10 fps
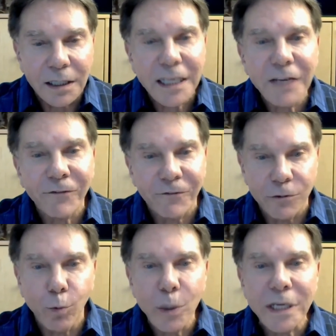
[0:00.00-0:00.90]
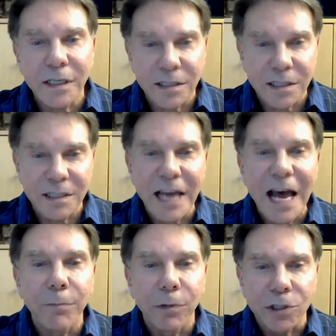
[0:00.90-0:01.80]
if we can
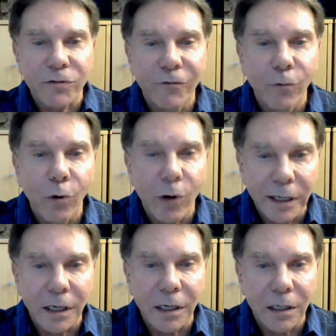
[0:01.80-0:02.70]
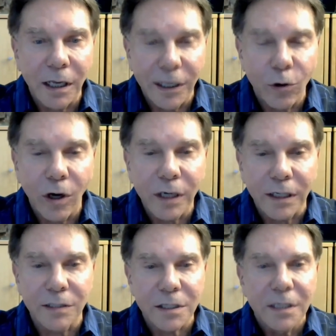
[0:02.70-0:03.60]
establish for an
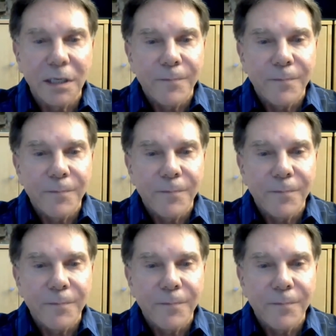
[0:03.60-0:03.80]
audience